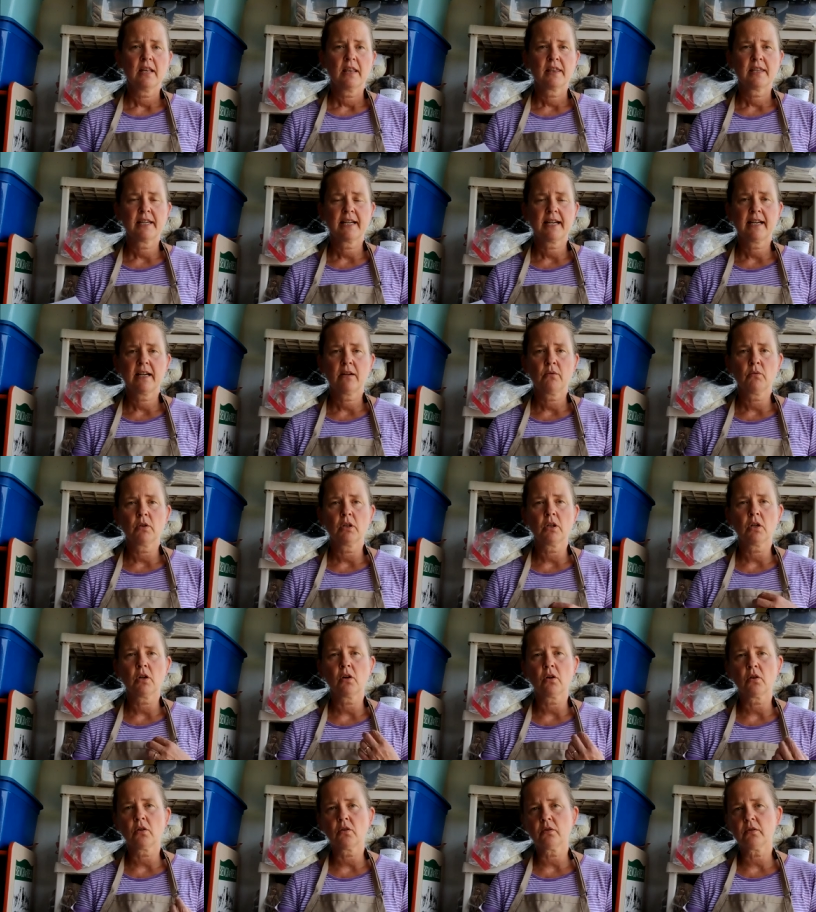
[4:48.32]
that will
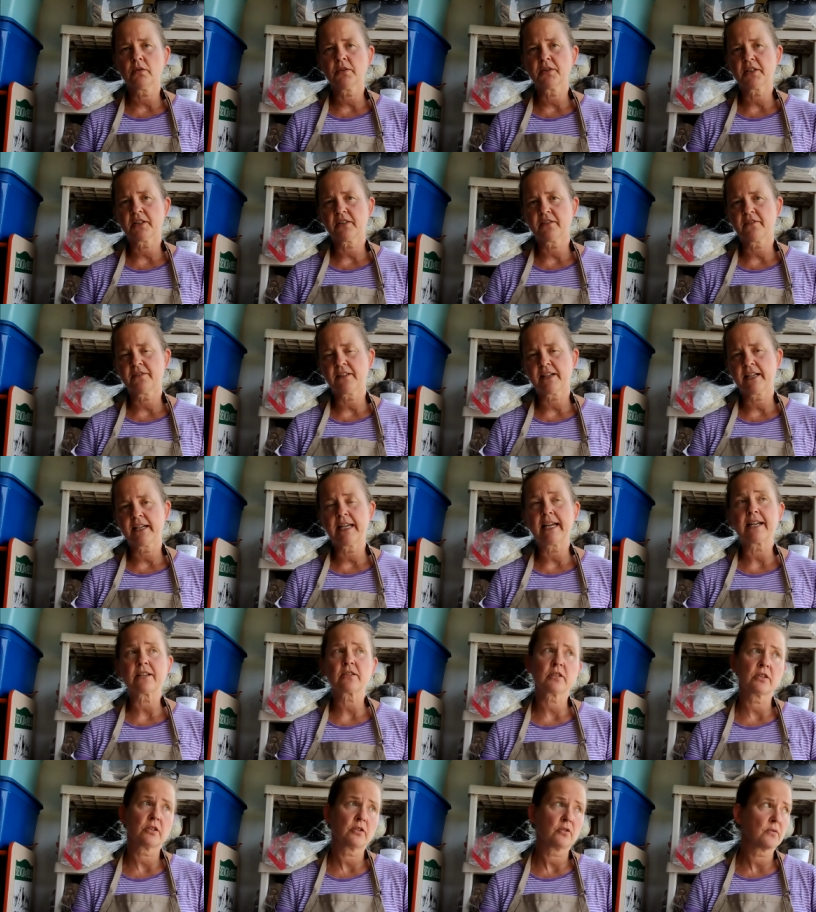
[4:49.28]
hold their fine,
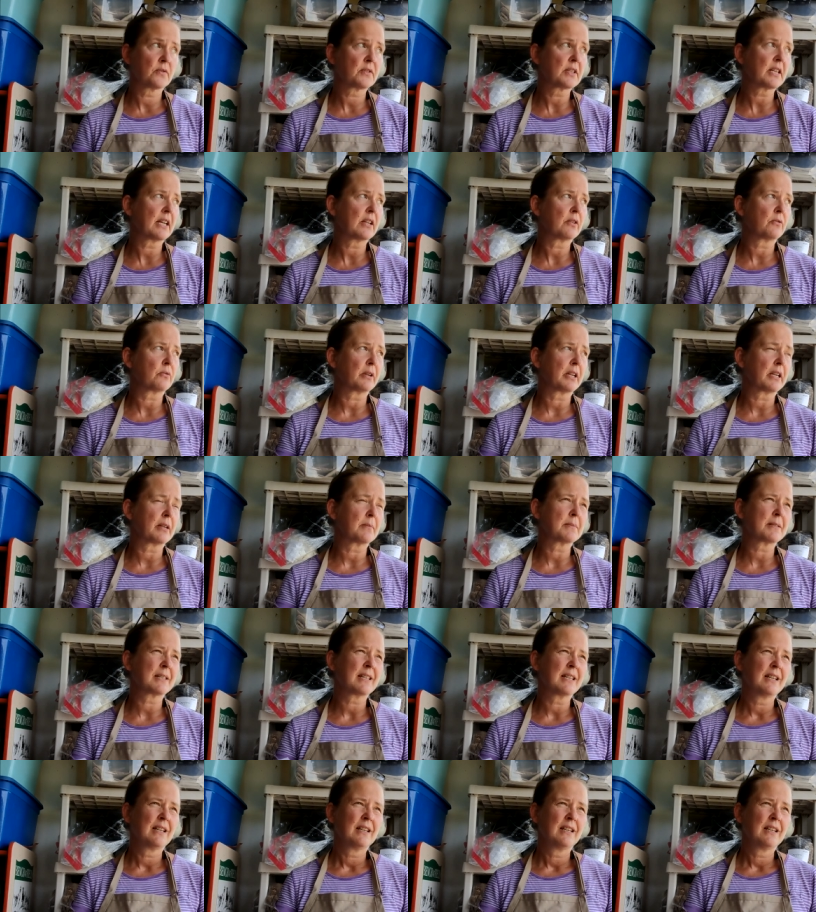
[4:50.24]
actually ewes and rams,